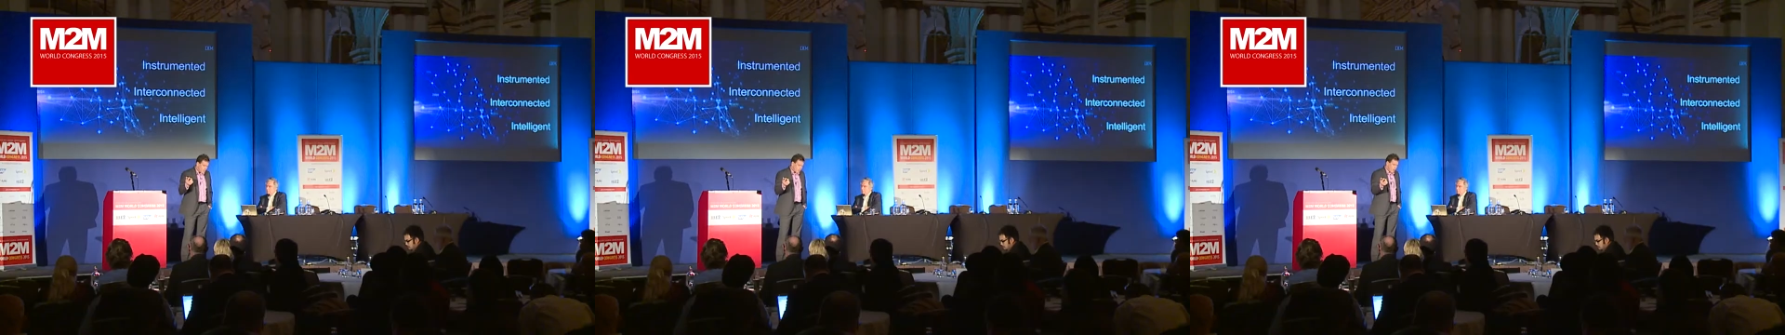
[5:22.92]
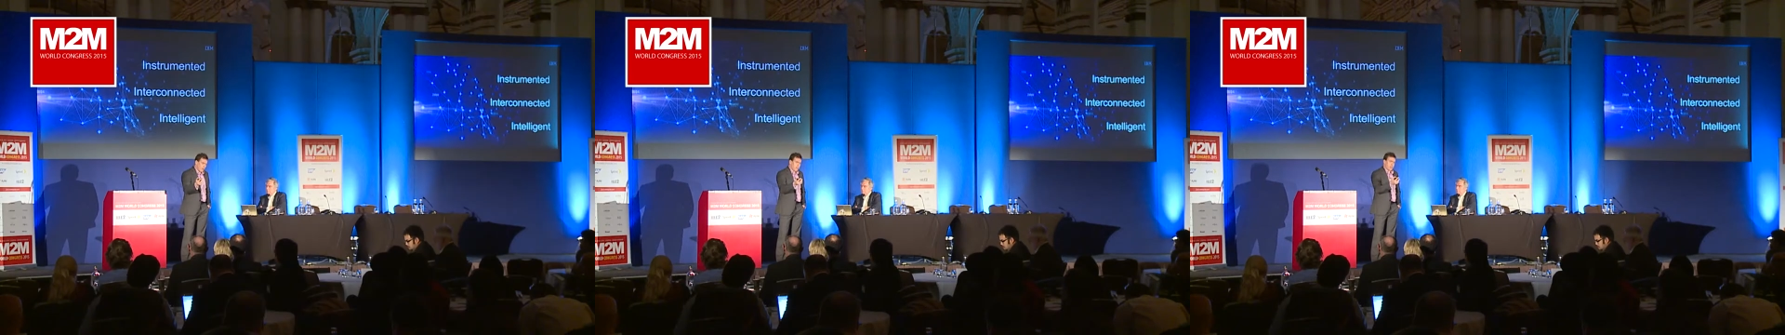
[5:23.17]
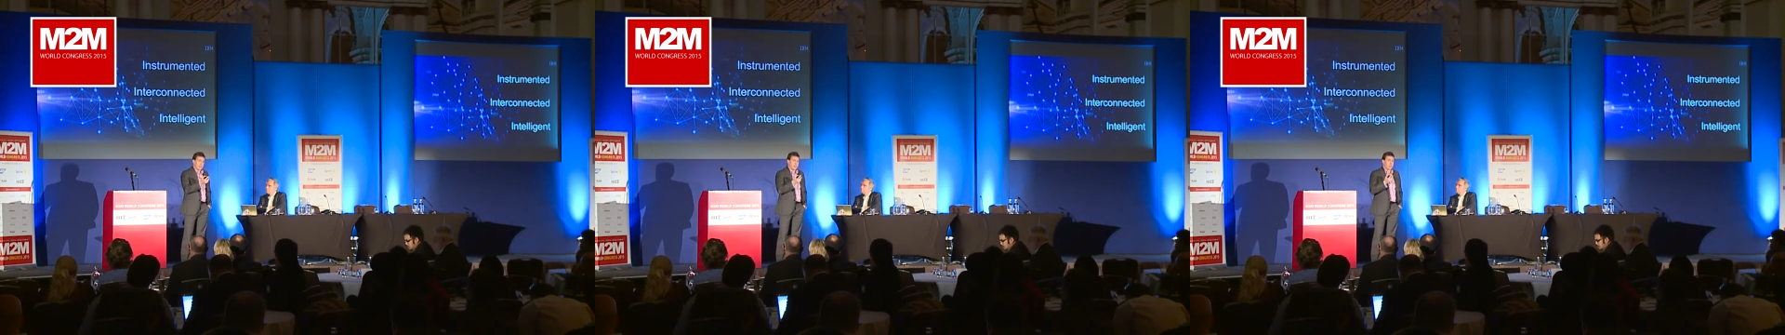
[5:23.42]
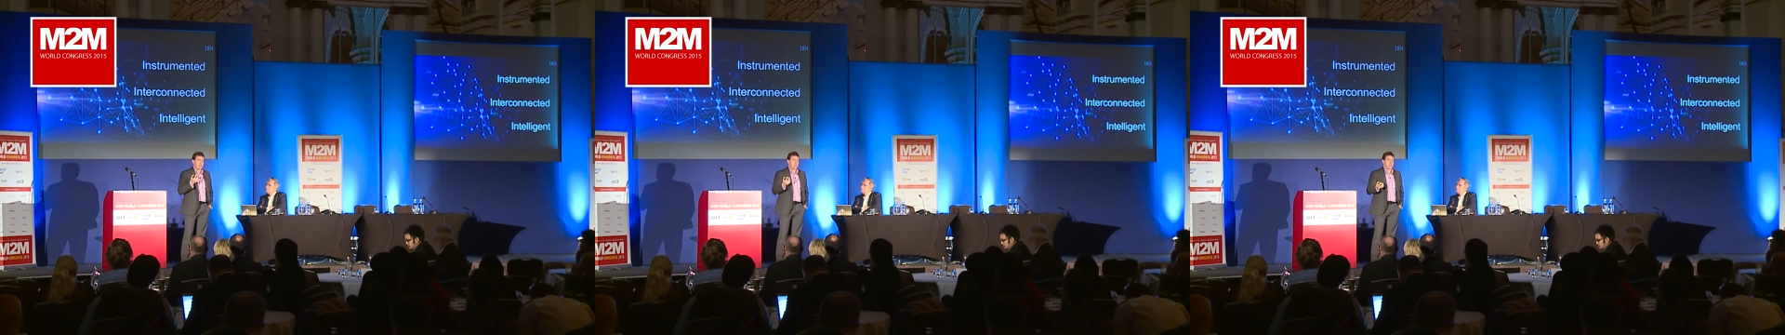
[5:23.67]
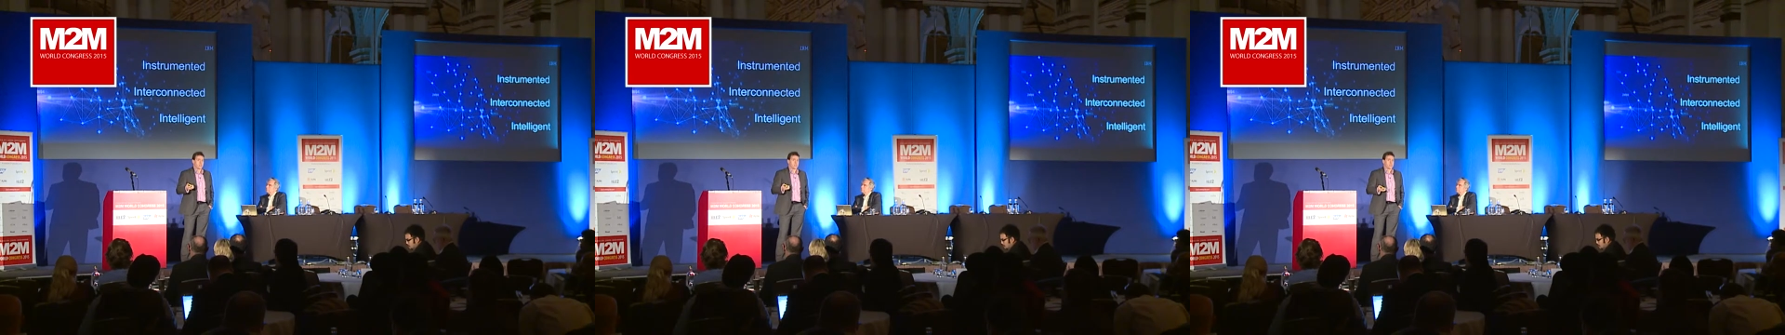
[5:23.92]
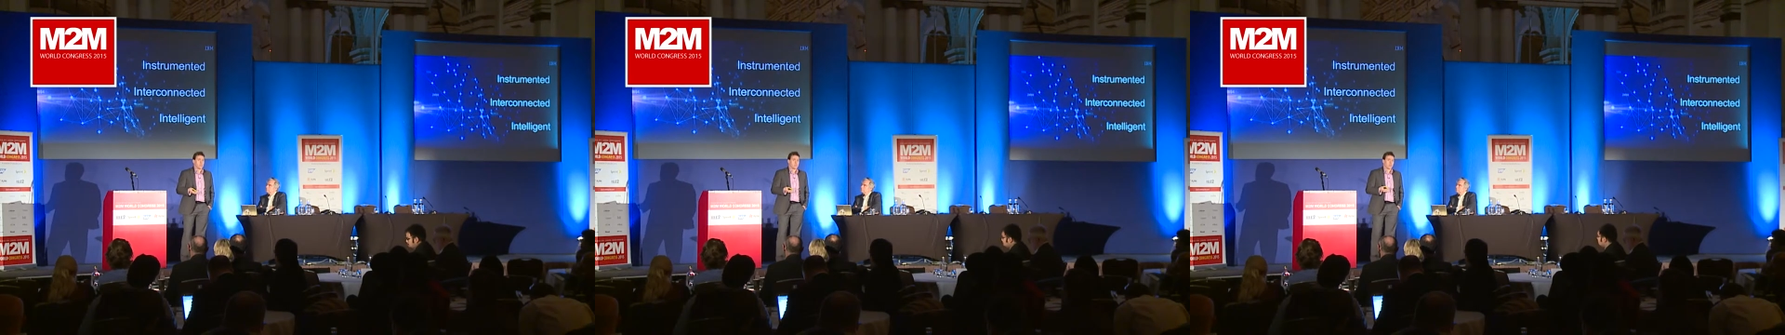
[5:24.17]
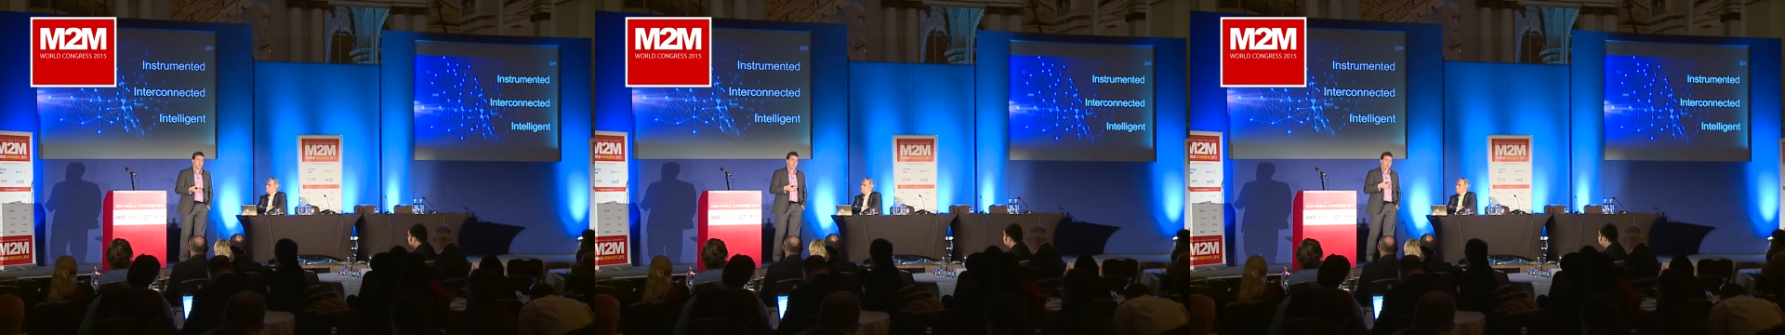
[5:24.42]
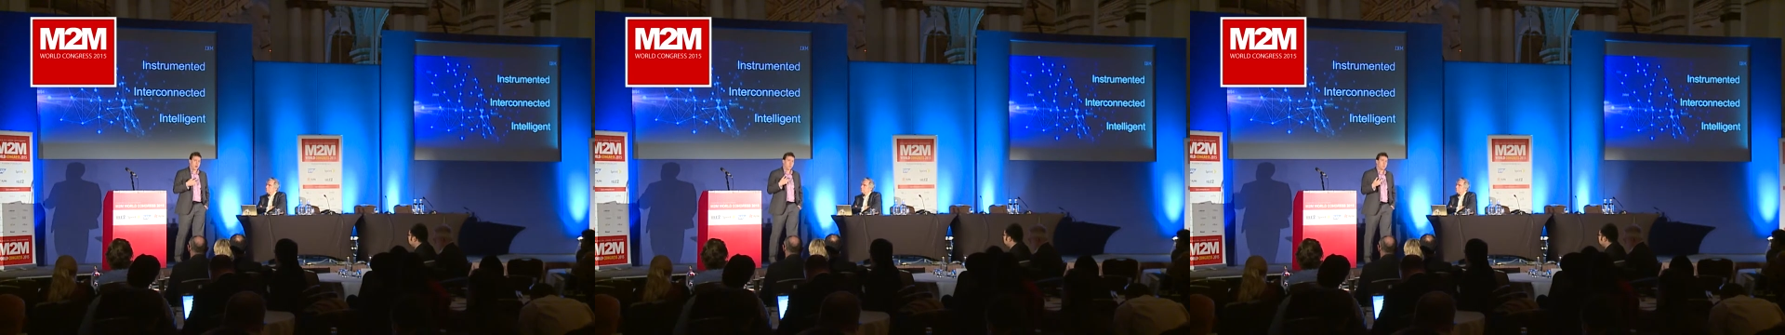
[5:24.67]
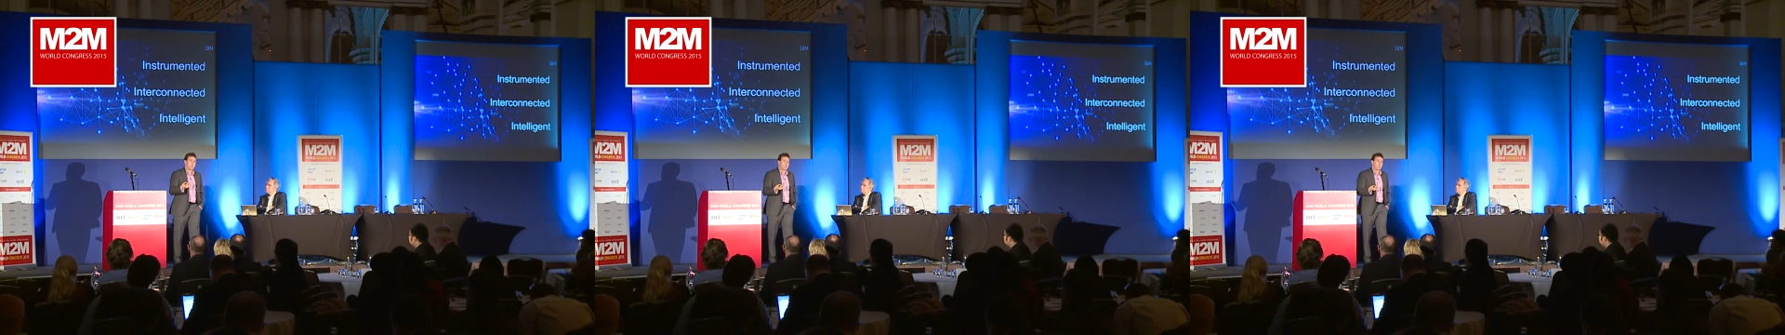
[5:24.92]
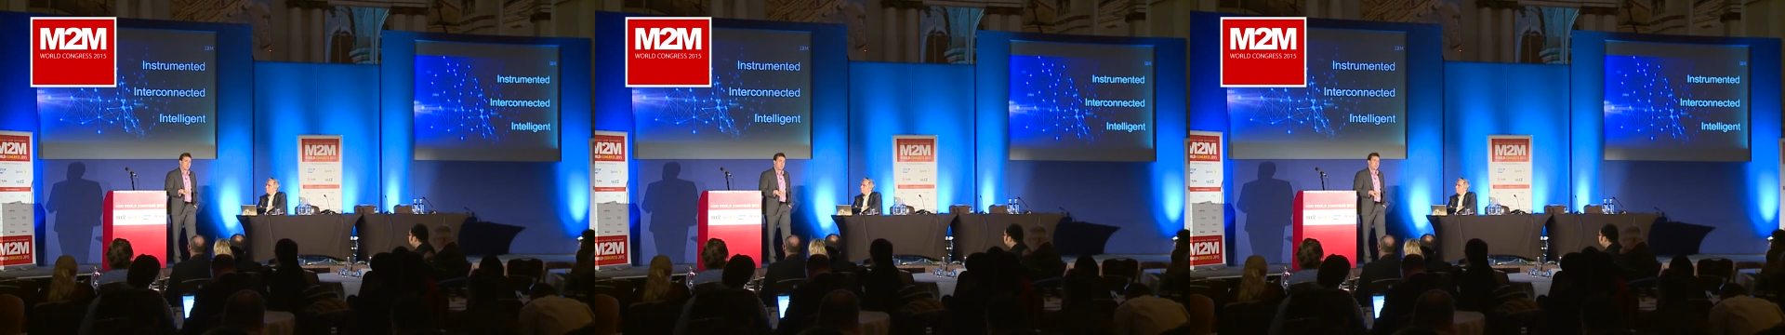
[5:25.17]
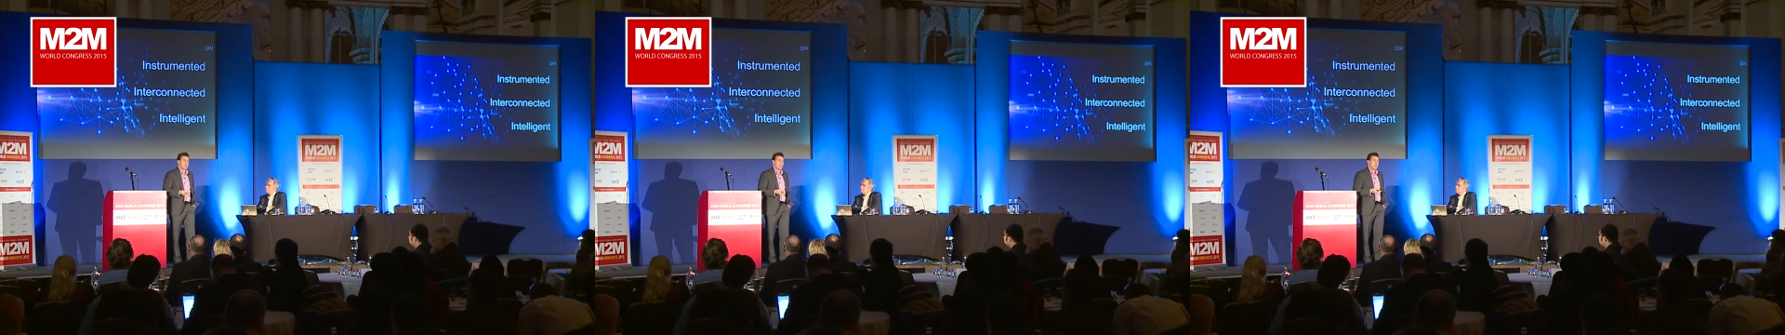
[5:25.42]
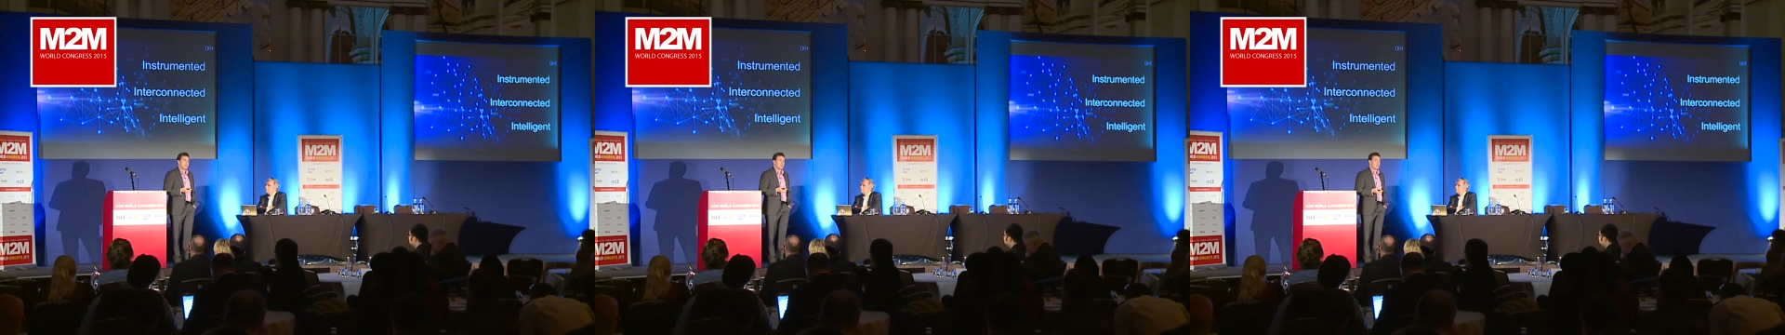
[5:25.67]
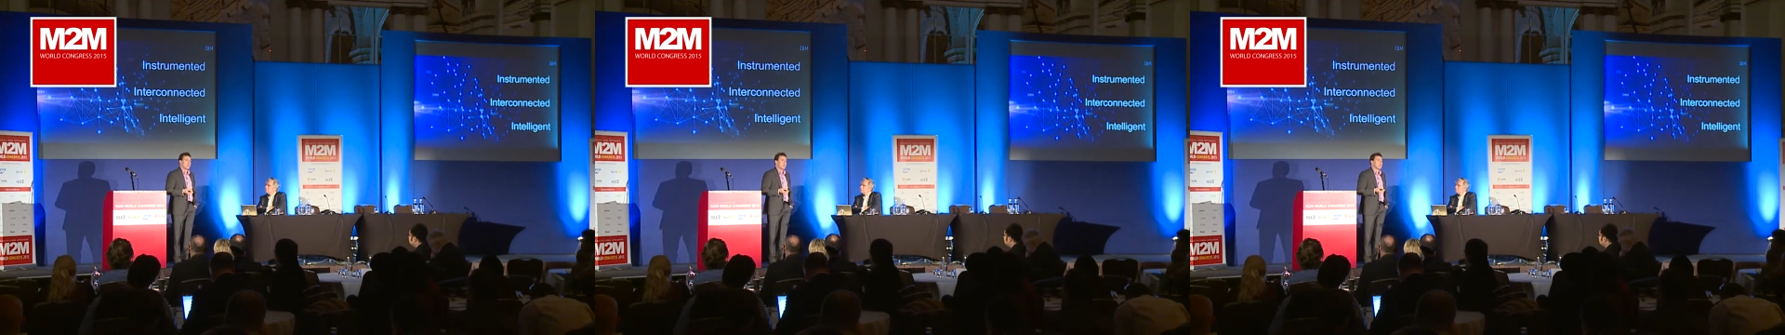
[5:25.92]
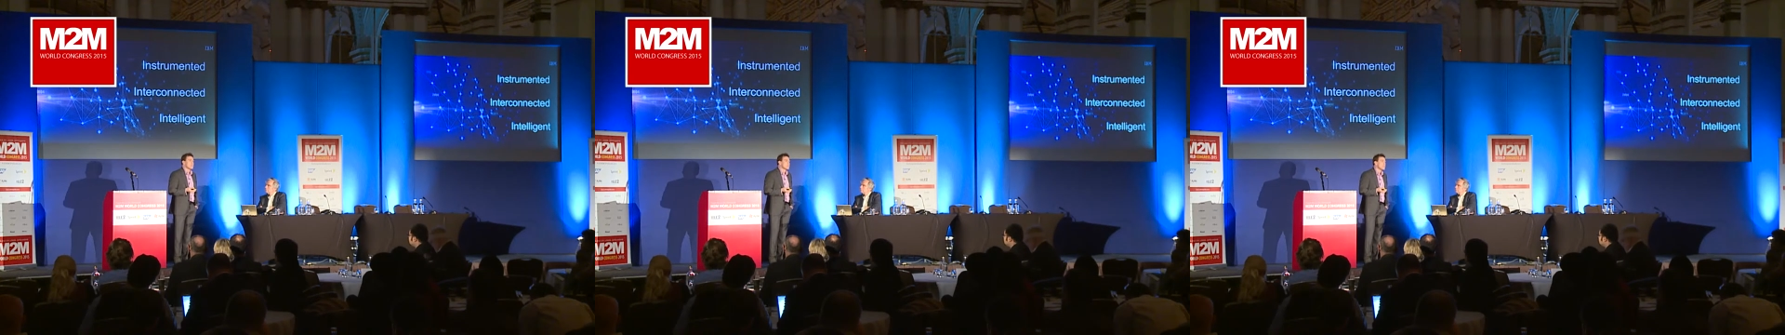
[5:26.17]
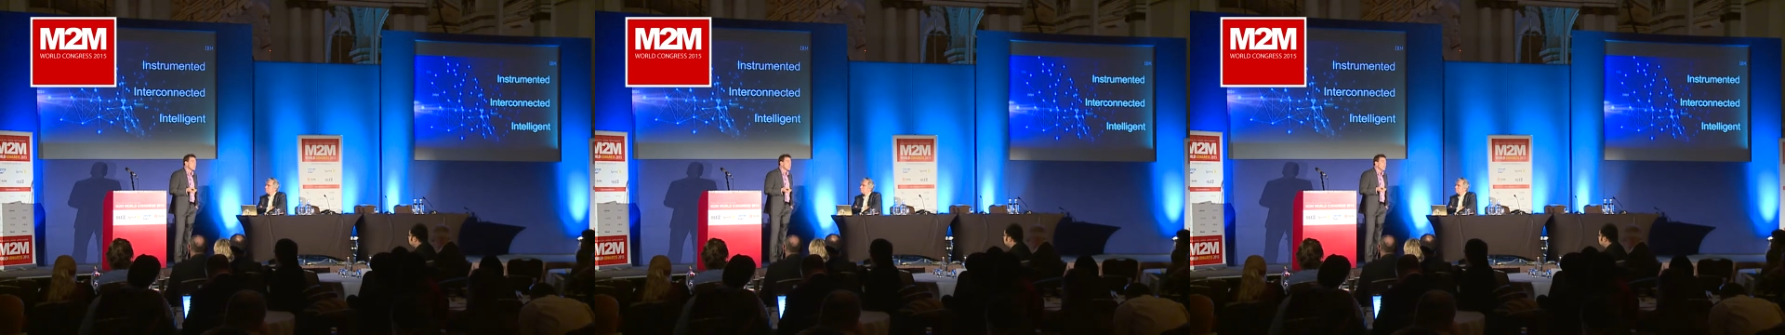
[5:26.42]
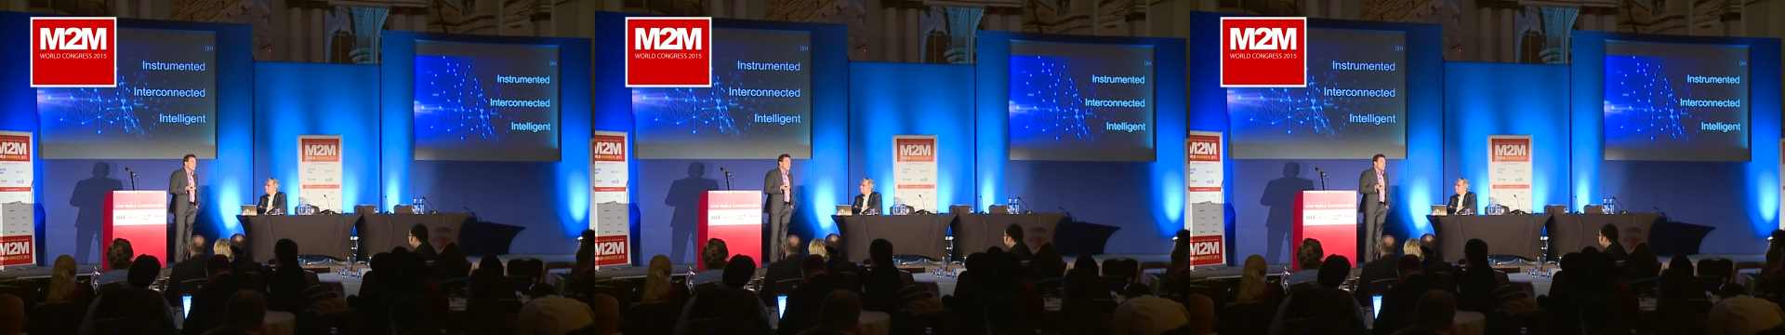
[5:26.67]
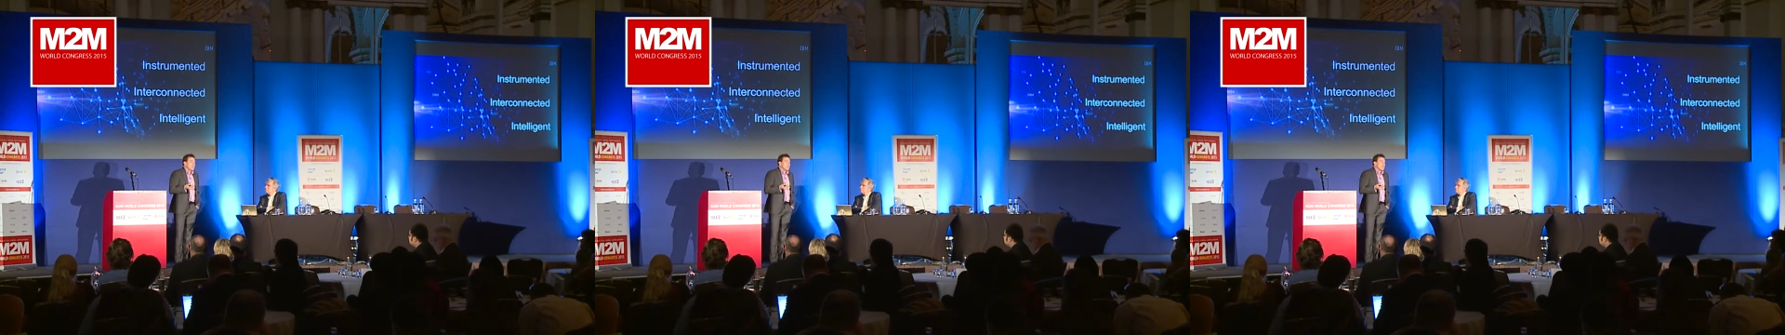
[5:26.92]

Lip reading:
[unreadable: no face in view]